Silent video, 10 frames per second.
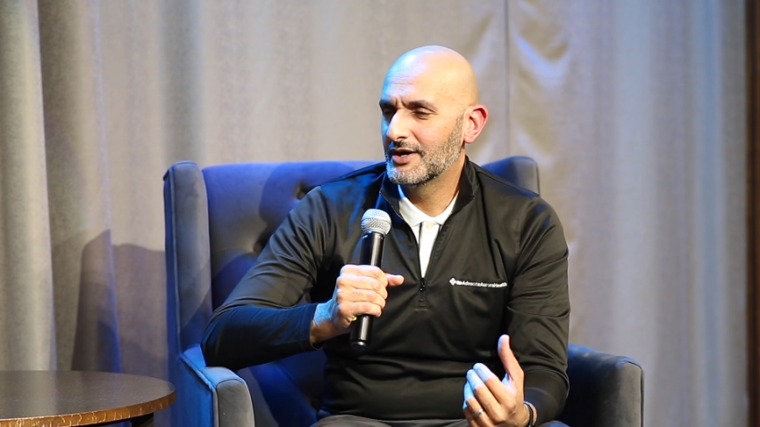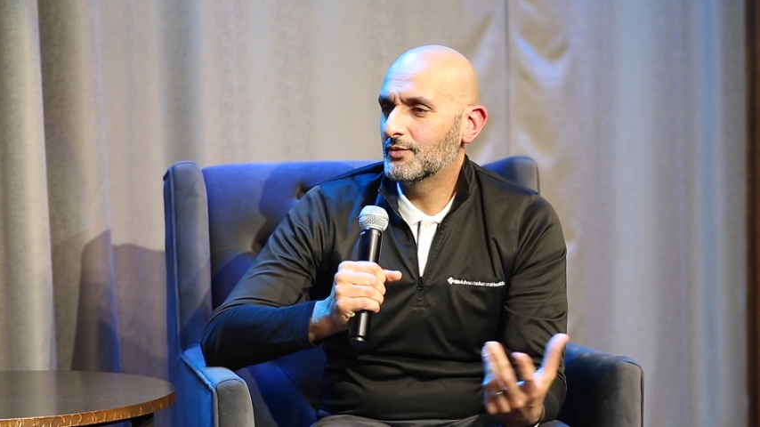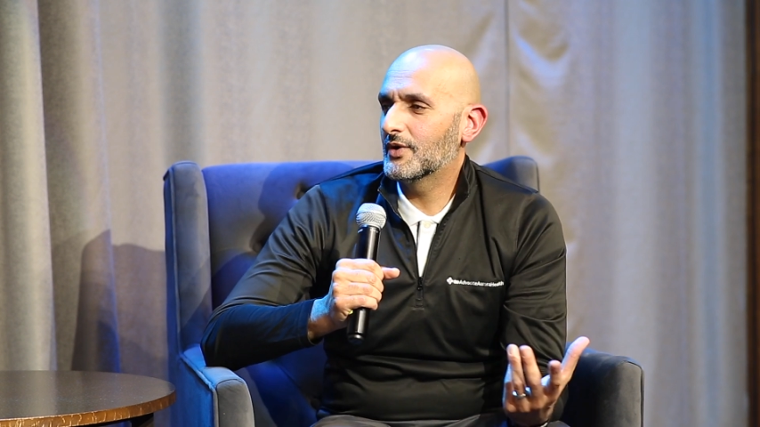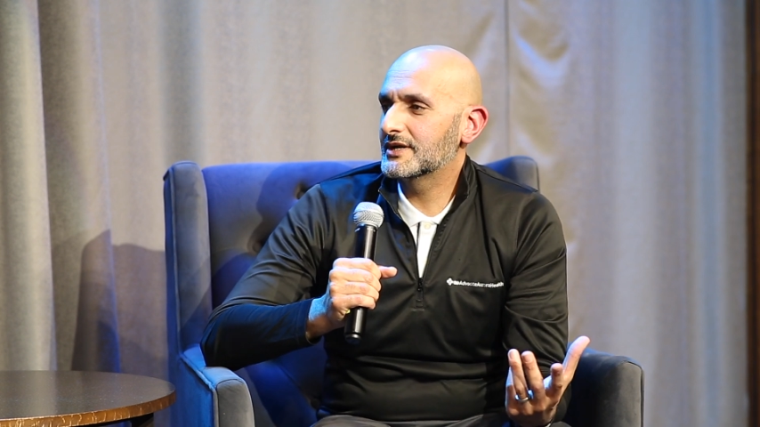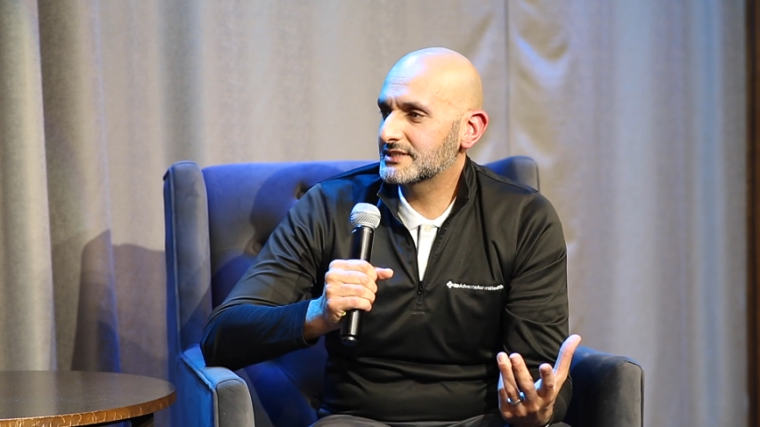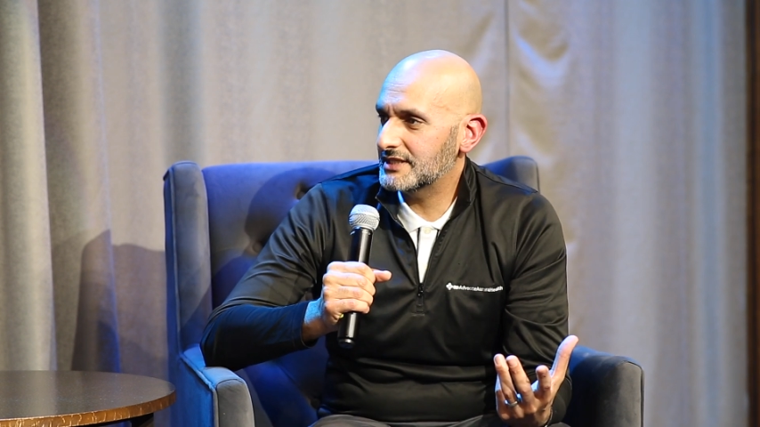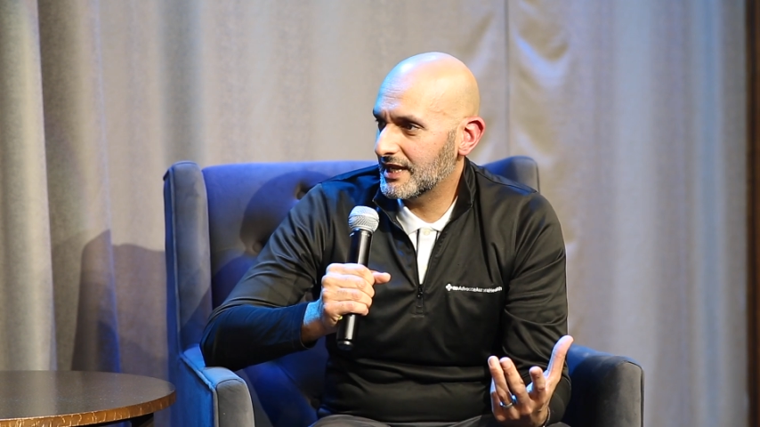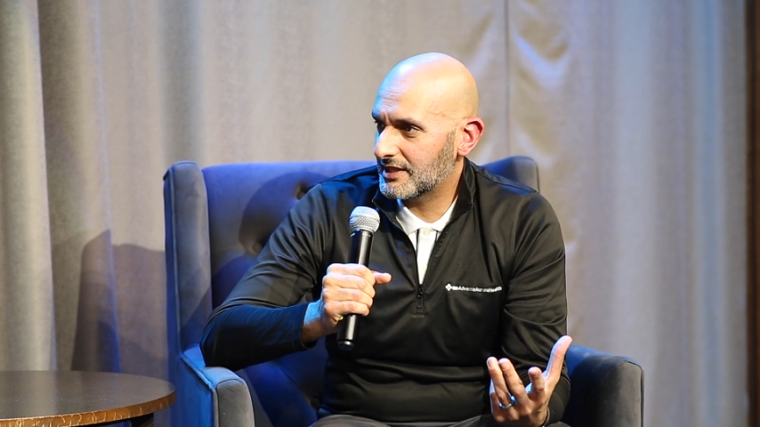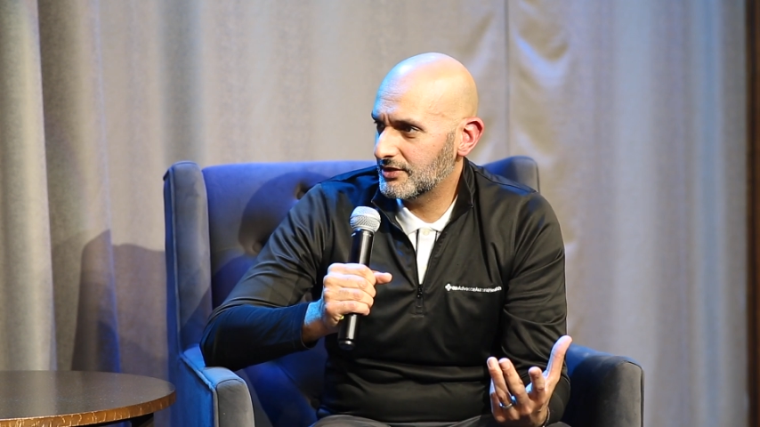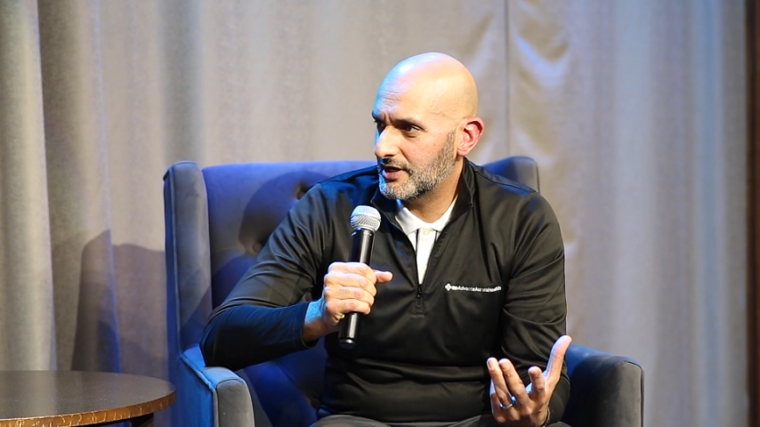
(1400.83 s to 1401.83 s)
What is the
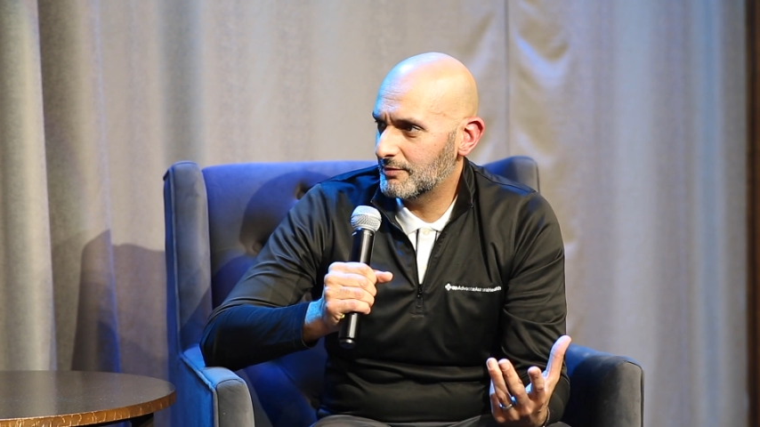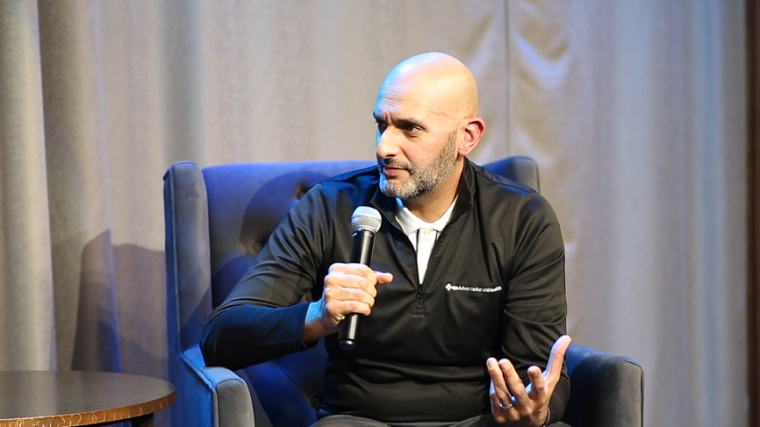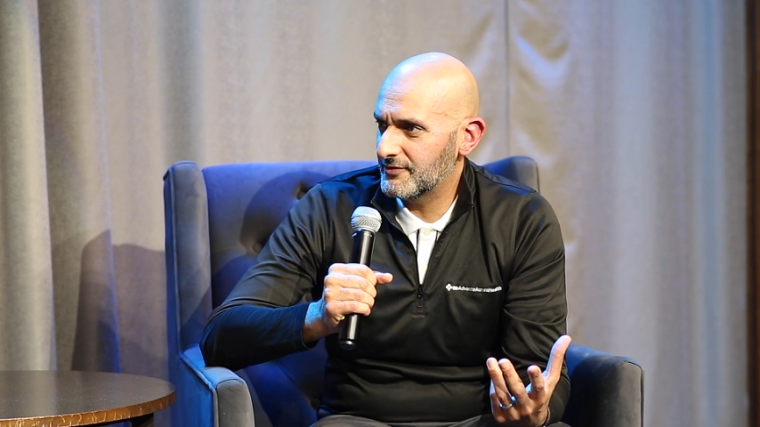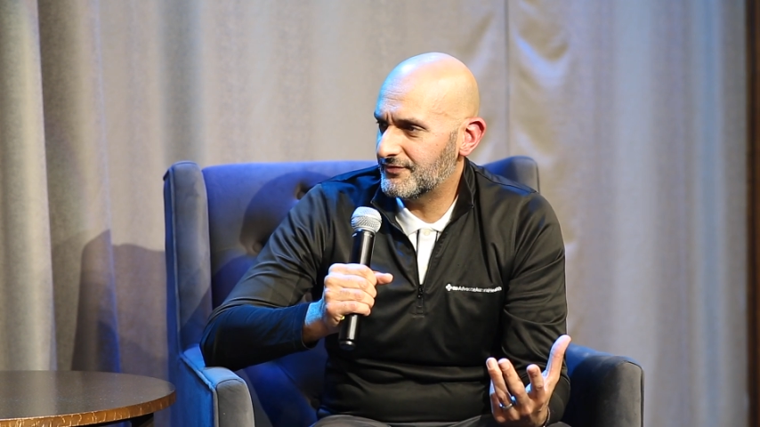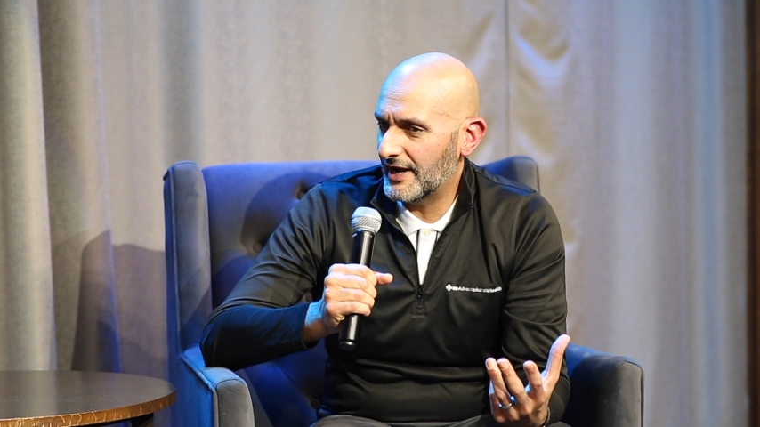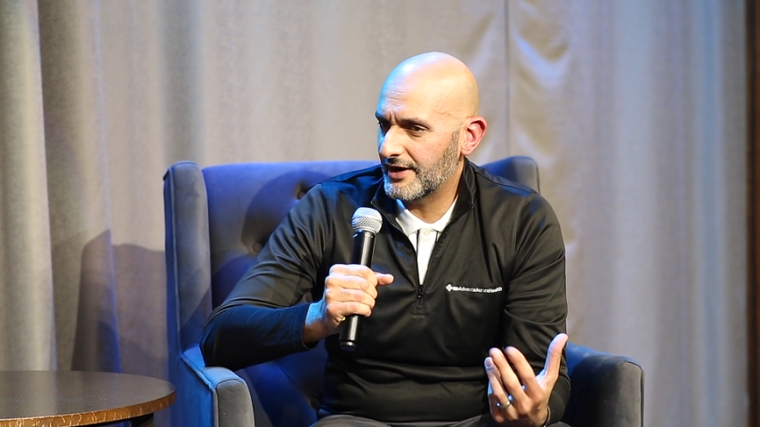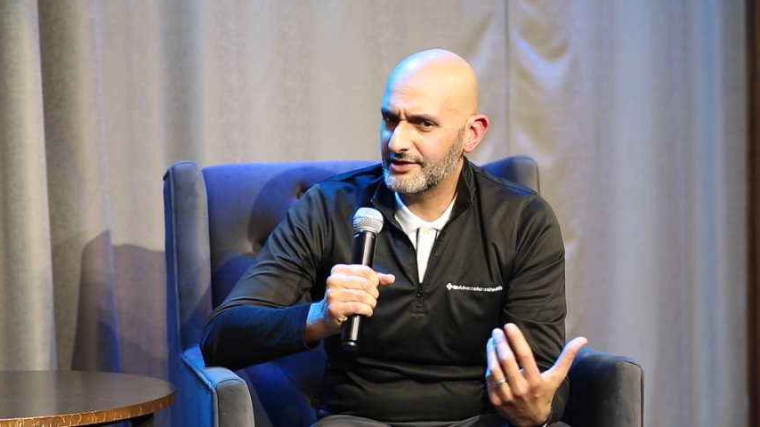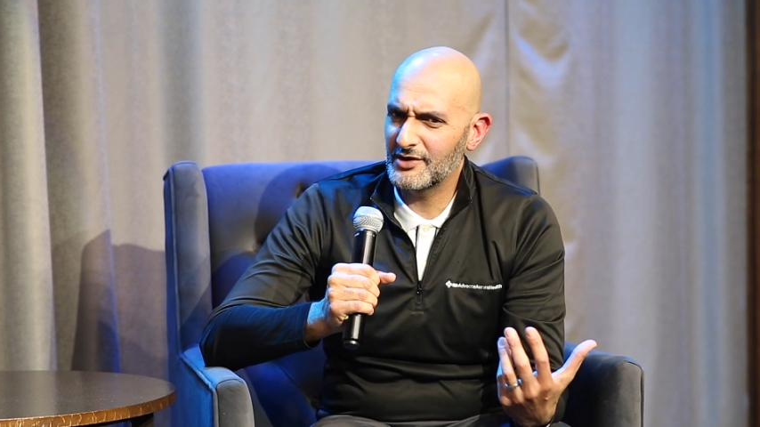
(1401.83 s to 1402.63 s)
likelihood I'm going to be fired?